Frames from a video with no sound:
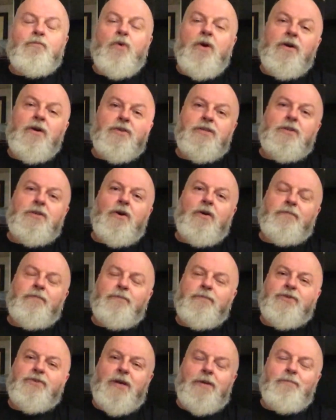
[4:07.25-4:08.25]
Works,
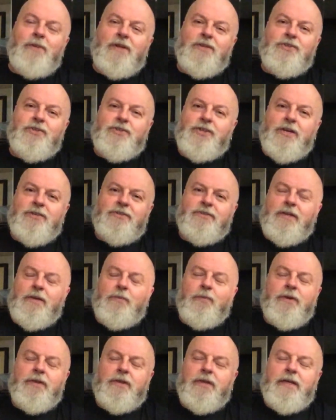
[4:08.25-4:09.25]
someone suggested
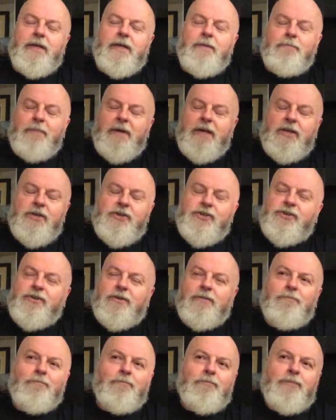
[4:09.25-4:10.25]
it with the
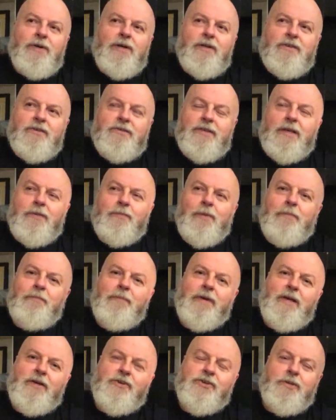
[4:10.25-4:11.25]
meerschaum, but the thing with
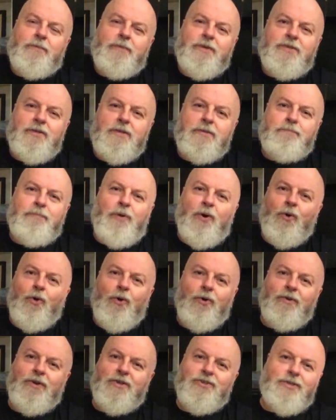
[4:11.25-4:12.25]
meerschaum is it's
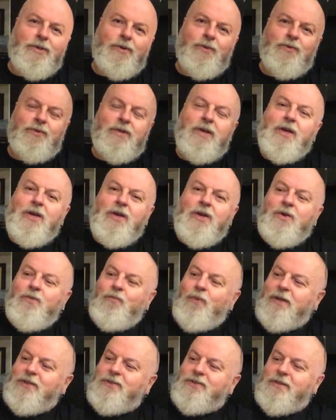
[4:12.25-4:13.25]
porous. It will,
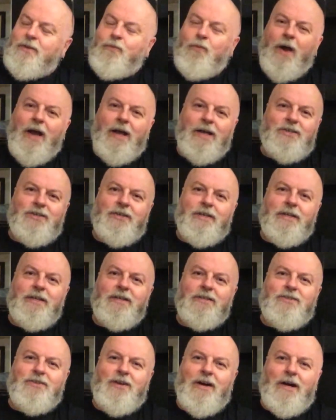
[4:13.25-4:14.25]
once the wax
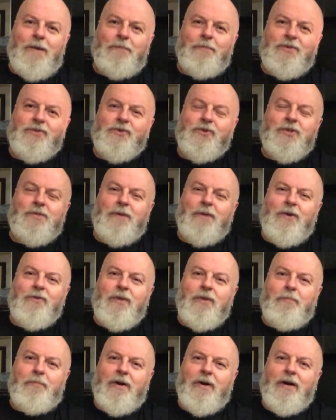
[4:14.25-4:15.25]
heats up as you
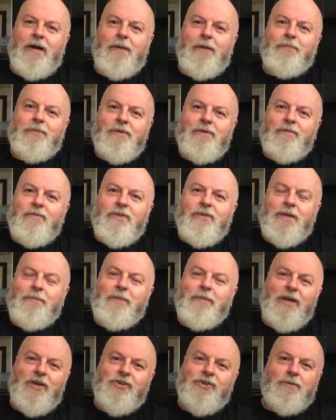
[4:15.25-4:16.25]
smoke the pipe, the
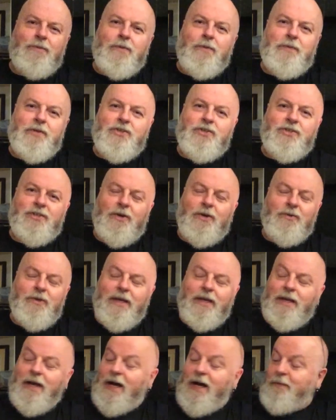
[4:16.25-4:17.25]
meerschaum will just
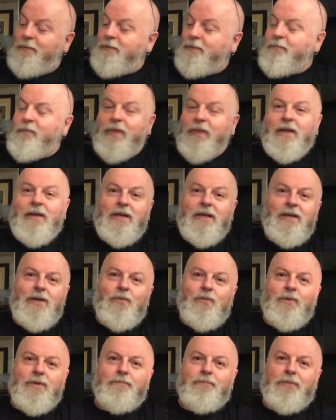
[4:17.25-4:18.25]
soak it up.
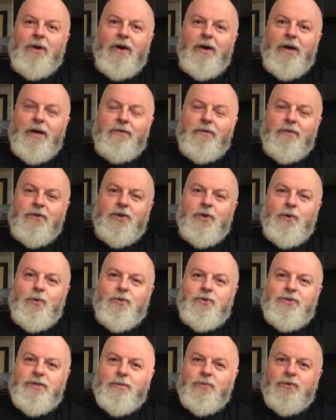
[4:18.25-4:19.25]
With briar, of
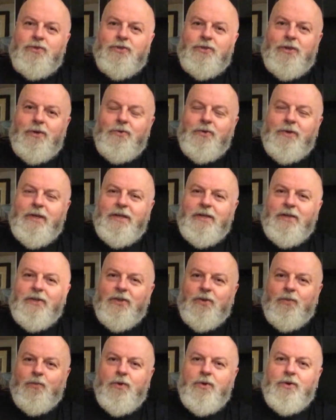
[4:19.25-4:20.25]
course, it will soak into
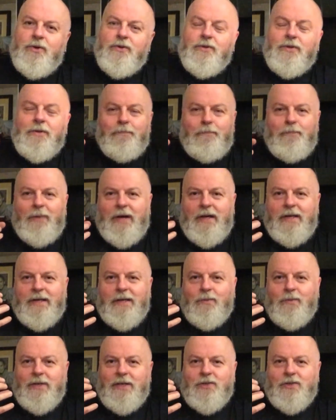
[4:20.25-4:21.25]
the wood, but
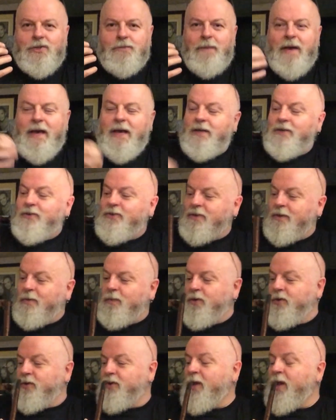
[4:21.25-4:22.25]
it will expand the
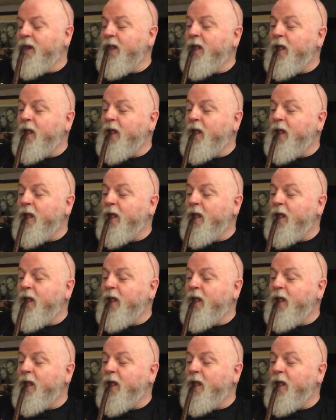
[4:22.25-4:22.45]
wood.